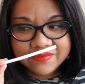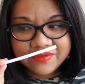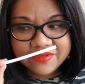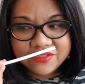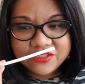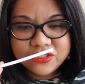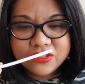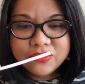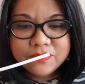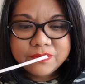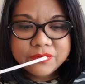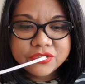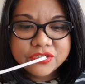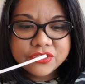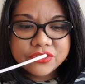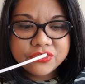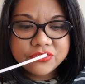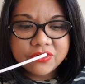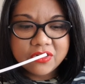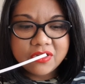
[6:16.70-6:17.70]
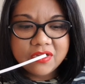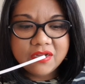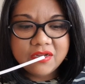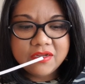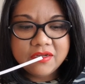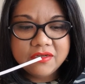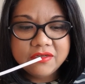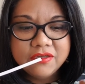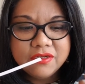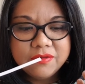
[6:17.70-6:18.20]
Super
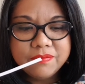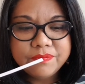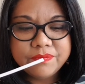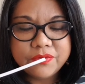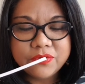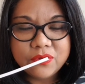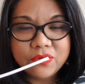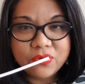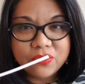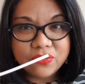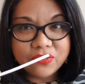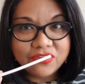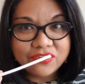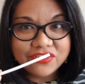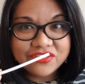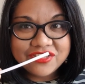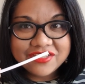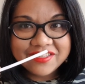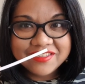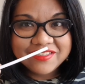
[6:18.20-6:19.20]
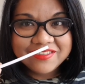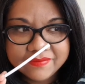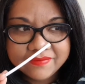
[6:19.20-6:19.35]
strong, bold,